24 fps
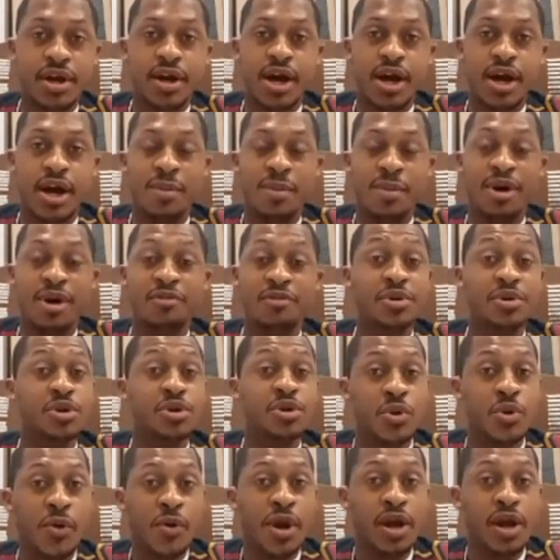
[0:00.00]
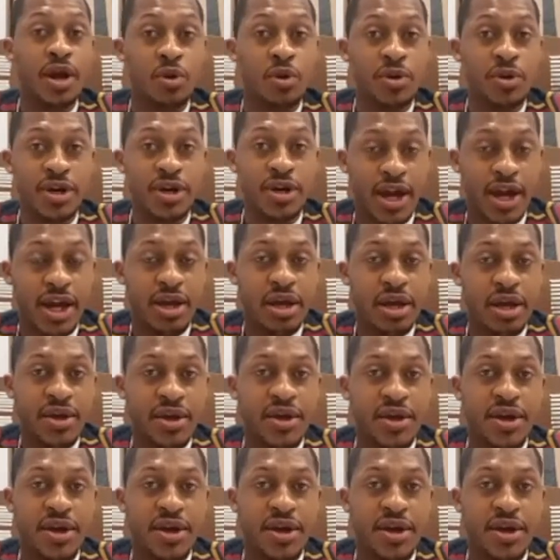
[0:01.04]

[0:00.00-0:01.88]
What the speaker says: I've been doing okay,